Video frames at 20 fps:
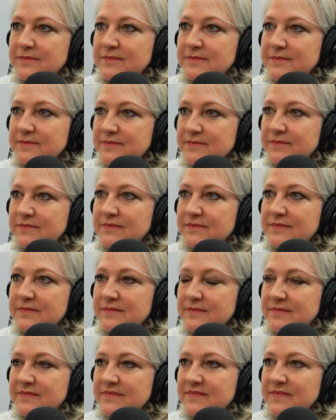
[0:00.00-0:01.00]

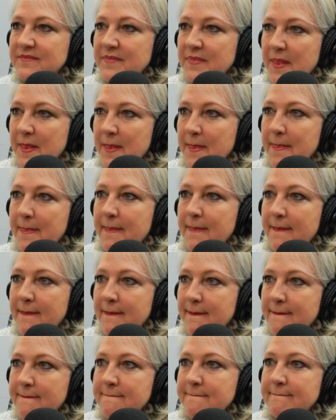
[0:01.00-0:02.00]

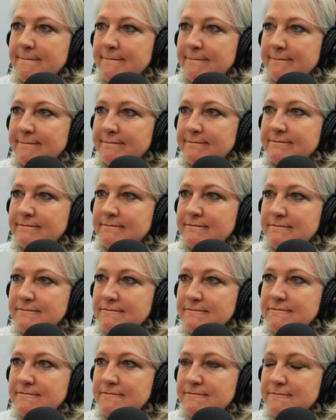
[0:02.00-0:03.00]

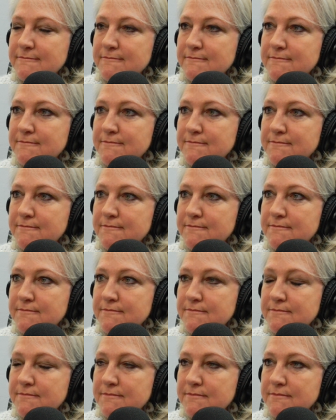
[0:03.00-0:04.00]

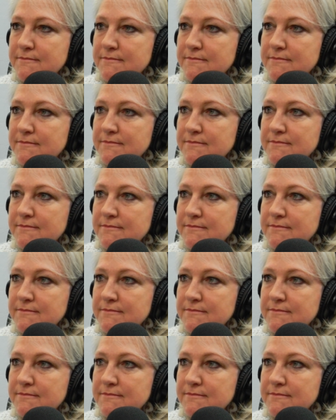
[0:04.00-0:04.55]
(not speaking)